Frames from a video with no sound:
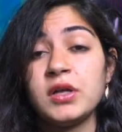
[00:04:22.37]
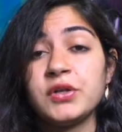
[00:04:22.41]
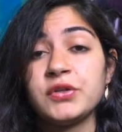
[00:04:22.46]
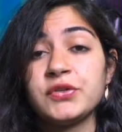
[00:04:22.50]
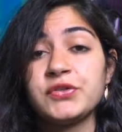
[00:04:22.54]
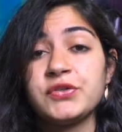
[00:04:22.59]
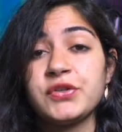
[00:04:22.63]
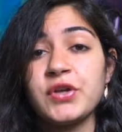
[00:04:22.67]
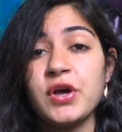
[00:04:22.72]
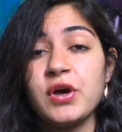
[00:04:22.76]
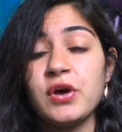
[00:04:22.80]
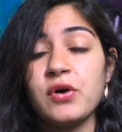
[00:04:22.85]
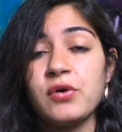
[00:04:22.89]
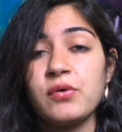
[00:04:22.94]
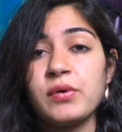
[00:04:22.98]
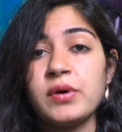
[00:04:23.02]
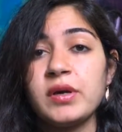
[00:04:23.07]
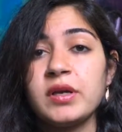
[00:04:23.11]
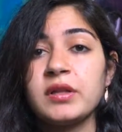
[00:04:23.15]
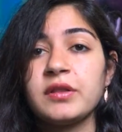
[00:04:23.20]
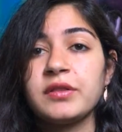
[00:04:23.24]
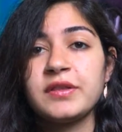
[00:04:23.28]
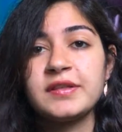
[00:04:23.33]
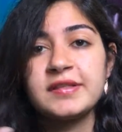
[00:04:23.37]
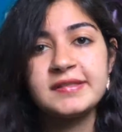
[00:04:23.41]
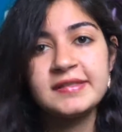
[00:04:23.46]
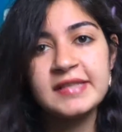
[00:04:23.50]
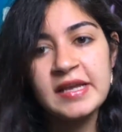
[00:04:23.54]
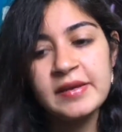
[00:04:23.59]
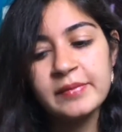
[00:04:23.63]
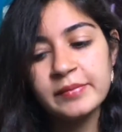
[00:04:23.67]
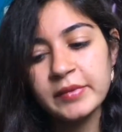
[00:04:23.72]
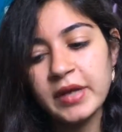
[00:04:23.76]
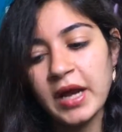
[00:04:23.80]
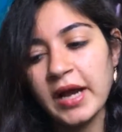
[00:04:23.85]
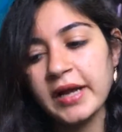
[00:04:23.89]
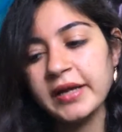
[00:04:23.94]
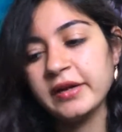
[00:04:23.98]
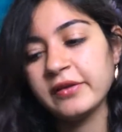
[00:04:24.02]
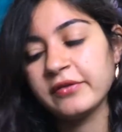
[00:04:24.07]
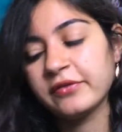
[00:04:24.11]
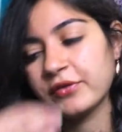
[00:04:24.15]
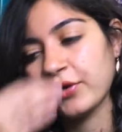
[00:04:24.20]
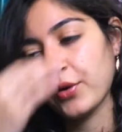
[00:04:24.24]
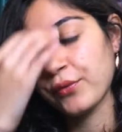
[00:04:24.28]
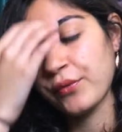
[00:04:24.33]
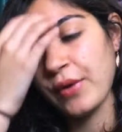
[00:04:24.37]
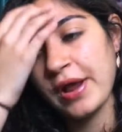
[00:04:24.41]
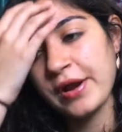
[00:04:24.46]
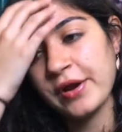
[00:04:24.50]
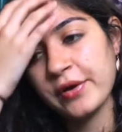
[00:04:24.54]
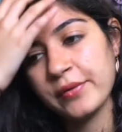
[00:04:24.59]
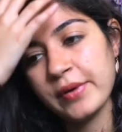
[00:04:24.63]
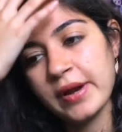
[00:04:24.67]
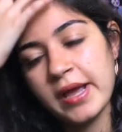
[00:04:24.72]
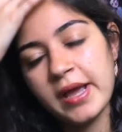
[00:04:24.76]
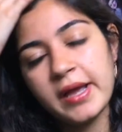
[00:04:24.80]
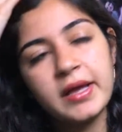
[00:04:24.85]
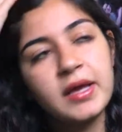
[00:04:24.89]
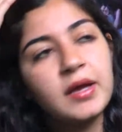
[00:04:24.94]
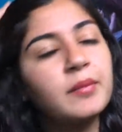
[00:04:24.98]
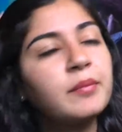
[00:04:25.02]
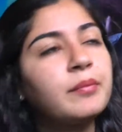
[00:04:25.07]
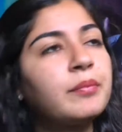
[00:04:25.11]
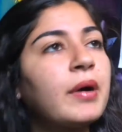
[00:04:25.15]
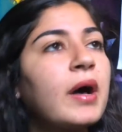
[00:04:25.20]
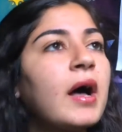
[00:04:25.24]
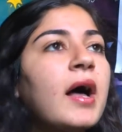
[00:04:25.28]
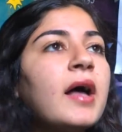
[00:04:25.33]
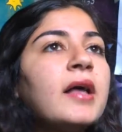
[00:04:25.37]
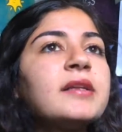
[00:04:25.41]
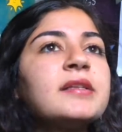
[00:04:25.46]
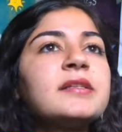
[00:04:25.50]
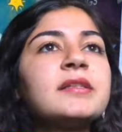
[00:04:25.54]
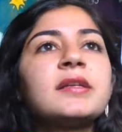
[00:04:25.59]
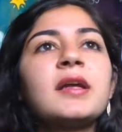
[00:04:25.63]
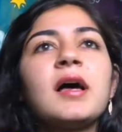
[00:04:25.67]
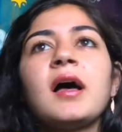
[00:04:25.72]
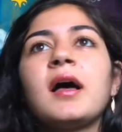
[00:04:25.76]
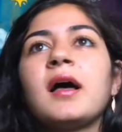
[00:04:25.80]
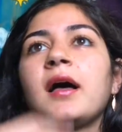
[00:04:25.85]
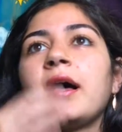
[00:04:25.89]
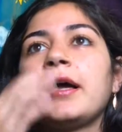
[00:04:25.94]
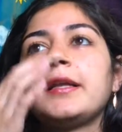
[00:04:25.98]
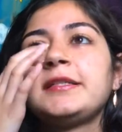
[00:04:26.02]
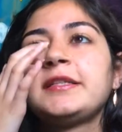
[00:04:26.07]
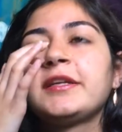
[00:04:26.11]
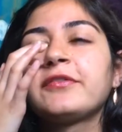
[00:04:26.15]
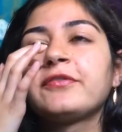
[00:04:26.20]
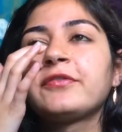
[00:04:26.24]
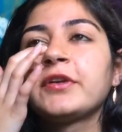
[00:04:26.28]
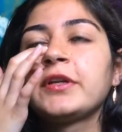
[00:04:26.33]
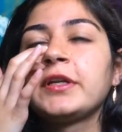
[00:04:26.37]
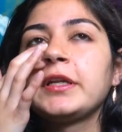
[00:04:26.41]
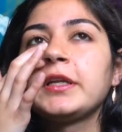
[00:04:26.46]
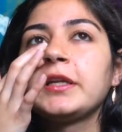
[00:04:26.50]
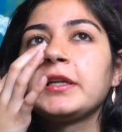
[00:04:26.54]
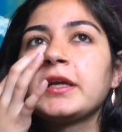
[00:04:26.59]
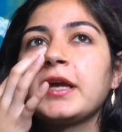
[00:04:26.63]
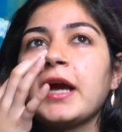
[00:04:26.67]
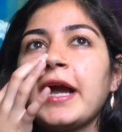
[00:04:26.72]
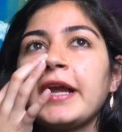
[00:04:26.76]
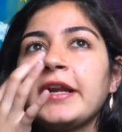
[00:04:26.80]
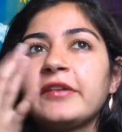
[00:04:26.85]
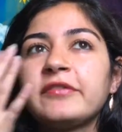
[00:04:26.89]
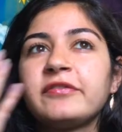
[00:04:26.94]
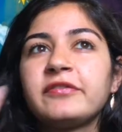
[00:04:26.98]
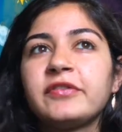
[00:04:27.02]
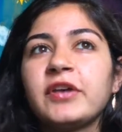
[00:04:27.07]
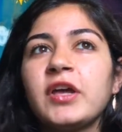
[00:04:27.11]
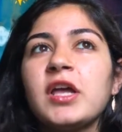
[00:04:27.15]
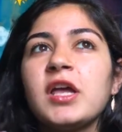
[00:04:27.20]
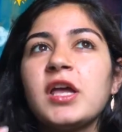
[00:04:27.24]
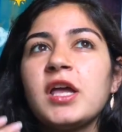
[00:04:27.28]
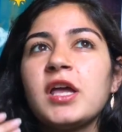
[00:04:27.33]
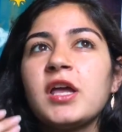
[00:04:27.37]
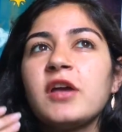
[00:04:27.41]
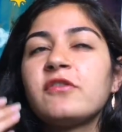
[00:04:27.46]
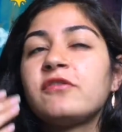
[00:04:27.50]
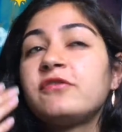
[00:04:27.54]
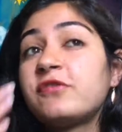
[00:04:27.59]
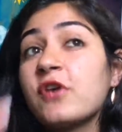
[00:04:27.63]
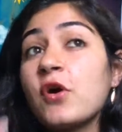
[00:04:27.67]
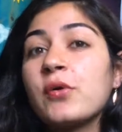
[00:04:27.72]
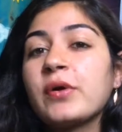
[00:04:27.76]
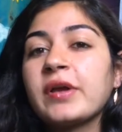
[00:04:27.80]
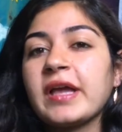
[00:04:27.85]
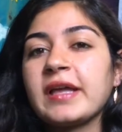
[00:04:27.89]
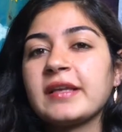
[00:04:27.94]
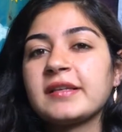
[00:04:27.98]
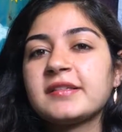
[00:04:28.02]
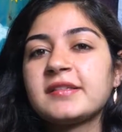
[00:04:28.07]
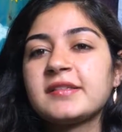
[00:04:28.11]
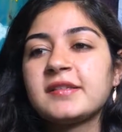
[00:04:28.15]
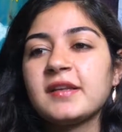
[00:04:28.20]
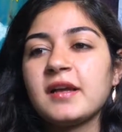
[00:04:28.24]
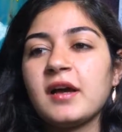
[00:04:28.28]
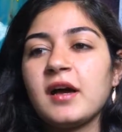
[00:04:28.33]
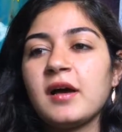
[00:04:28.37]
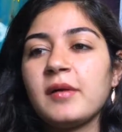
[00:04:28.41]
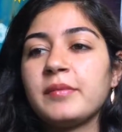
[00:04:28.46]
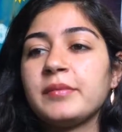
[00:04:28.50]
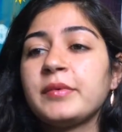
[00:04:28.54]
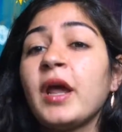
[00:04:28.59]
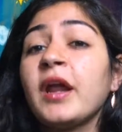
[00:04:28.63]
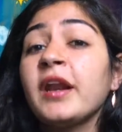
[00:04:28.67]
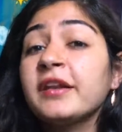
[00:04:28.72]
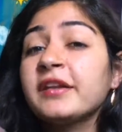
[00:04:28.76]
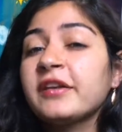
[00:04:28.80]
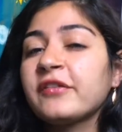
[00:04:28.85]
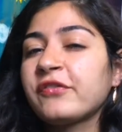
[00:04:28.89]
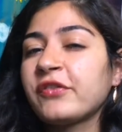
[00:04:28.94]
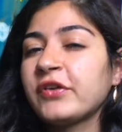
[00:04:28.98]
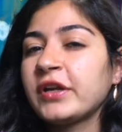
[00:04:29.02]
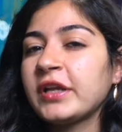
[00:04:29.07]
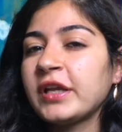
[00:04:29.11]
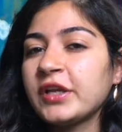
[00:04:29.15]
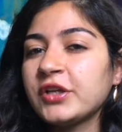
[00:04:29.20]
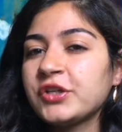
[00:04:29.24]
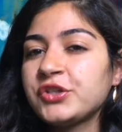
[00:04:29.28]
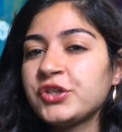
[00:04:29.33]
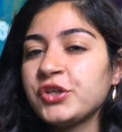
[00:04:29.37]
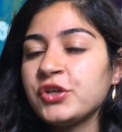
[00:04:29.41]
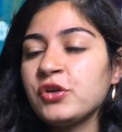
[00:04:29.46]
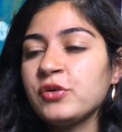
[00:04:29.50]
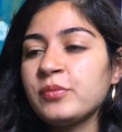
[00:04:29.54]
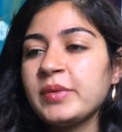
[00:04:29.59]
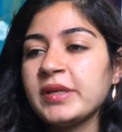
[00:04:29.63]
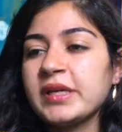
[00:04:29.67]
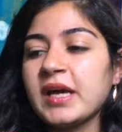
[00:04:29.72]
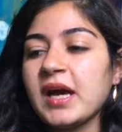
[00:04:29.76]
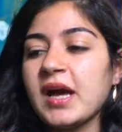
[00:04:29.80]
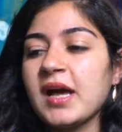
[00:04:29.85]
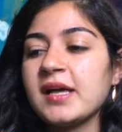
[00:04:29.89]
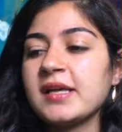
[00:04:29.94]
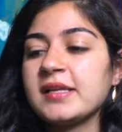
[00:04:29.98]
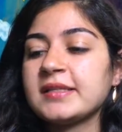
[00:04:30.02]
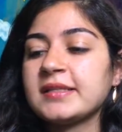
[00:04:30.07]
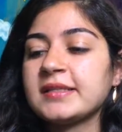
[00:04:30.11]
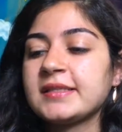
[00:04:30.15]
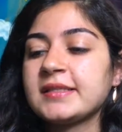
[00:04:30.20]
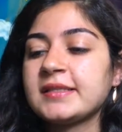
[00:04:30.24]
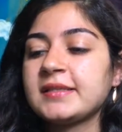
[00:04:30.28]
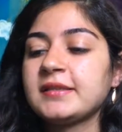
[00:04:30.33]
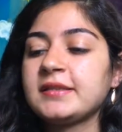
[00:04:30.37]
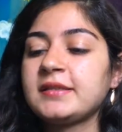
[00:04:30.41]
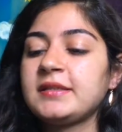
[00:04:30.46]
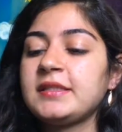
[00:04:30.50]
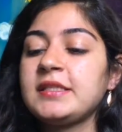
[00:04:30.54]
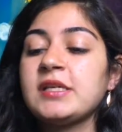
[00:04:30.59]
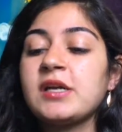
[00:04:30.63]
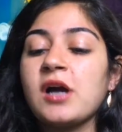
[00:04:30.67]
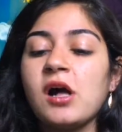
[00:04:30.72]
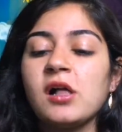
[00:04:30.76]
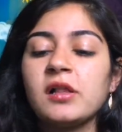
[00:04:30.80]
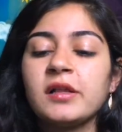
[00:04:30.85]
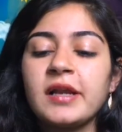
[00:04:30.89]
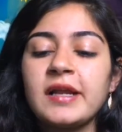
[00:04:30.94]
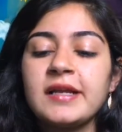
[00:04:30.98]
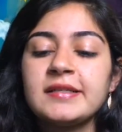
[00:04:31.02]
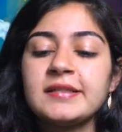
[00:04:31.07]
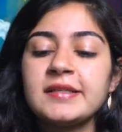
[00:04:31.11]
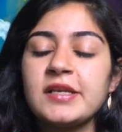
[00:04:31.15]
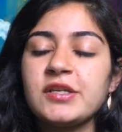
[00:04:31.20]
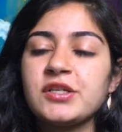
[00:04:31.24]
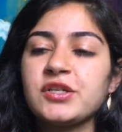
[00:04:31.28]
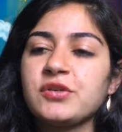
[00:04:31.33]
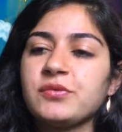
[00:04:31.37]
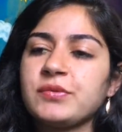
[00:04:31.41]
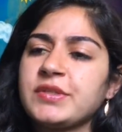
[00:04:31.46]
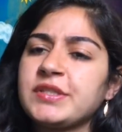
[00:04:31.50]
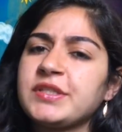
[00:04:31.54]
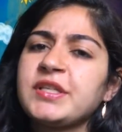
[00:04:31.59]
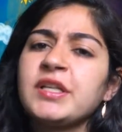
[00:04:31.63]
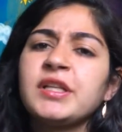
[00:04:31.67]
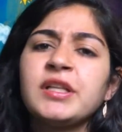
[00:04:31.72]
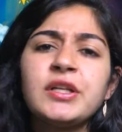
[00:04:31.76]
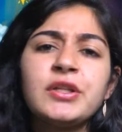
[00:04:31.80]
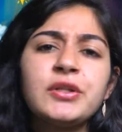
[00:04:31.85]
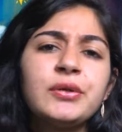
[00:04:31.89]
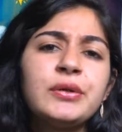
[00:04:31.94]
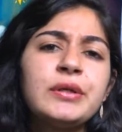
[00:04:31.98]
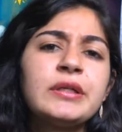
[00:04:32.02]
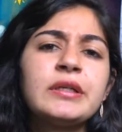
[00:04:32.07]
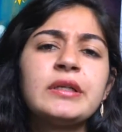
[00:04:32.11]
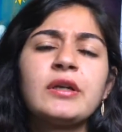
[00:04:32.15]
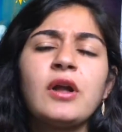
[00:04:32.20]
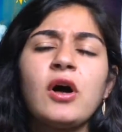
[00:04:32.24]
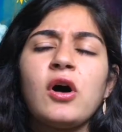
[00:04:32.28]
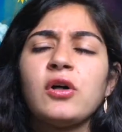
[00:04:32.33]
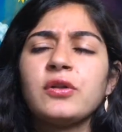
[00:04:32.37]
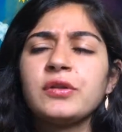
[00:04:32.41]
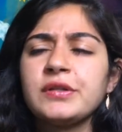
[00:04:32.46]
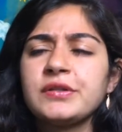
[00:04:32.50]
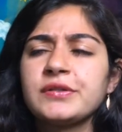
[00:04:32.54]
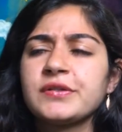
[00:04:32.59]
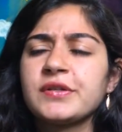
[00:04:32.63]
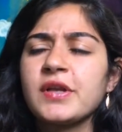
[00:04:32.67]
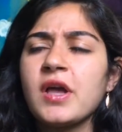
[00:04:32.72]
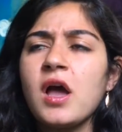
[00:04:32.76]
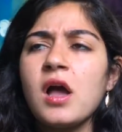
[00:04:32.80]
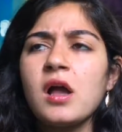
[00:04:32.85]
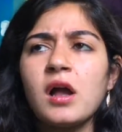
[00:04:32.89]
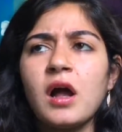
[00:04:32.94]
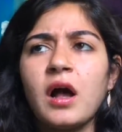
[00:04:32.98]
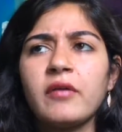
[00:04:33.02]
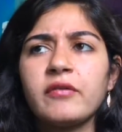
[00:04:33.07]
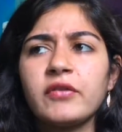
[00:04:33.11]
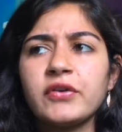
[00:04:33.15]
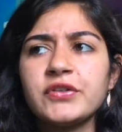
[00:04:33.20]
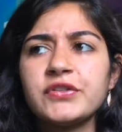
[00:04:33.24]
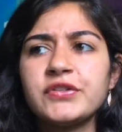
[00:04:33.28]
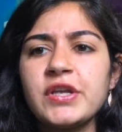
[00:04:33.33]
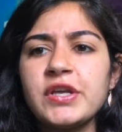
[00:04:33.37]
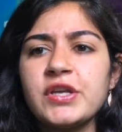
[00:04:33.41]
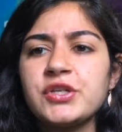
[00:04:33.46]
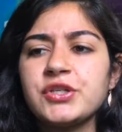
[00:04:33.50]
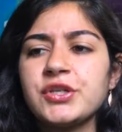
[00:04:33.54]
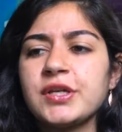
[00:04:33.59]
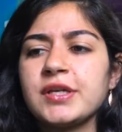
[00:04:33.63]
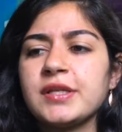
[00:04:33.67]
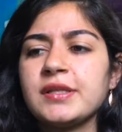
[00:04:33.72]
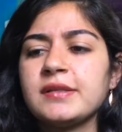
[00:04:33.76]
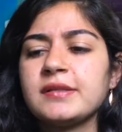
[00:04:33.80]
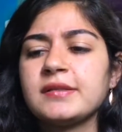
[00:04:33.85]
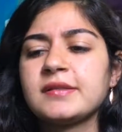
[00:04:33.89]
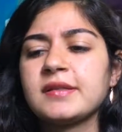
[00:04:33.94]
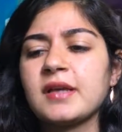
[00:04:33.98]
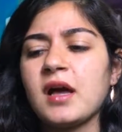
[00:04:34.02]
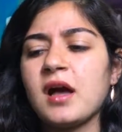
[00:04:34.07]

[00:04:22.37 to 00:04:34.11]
So the same kind of rhetoric, but a different kind of focus. Not a different issue, because decolonization was still included in all these conversations.